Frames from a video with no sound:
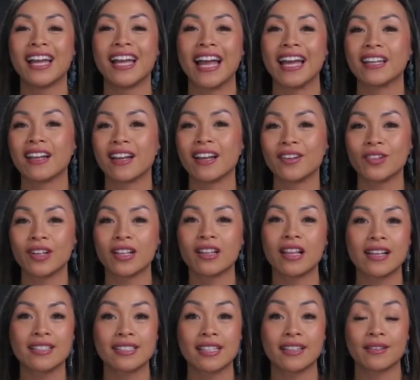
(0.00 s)
And I
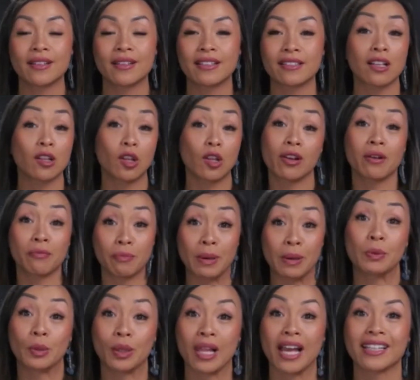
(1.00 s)
realize that there's a lot of
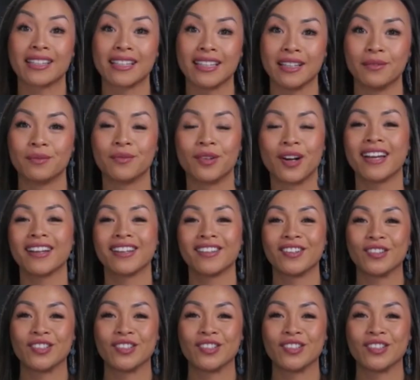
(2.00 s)
people like him, right?